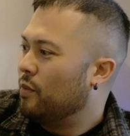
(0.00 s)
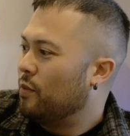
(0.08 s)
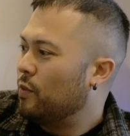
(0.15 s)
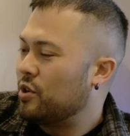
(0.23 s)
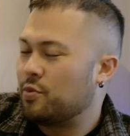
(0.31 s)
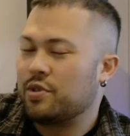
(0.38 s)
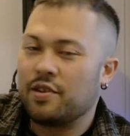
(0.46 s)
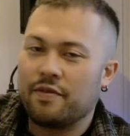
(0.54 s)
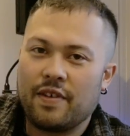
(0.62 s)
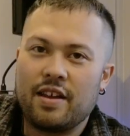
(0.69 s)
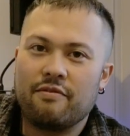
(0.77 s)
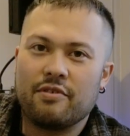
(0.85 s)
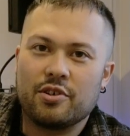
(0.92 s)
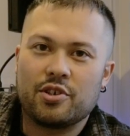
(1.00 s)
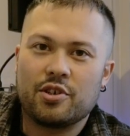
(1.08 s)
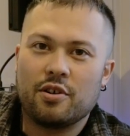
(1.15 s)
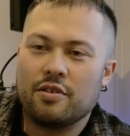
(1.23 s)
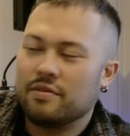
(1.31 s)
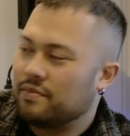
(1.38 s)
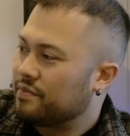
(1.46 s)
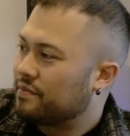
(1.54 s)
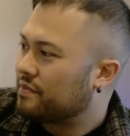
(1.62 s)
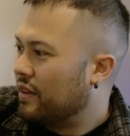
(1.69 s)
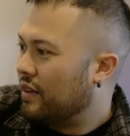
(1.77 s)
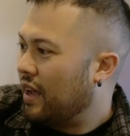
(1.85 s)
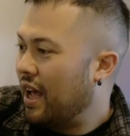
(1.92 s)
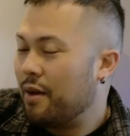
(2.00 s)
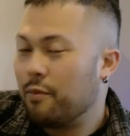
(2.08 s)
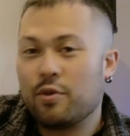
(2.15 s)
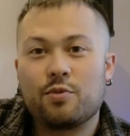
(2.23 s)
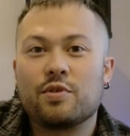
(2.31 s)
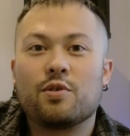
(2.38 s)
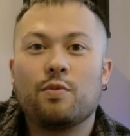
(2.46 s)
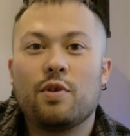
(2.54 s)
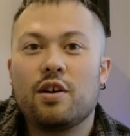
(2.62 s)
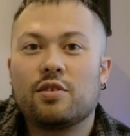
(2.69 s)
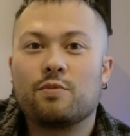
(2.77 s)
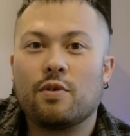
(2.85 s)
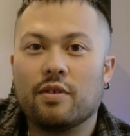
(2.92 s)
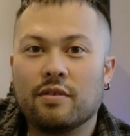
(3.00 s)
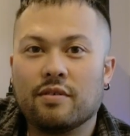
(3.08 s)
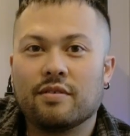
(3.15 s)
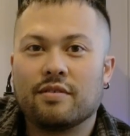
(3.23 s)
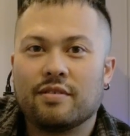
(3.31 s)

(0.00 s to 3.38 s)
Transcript: which was your favourite shot and which was the worst one.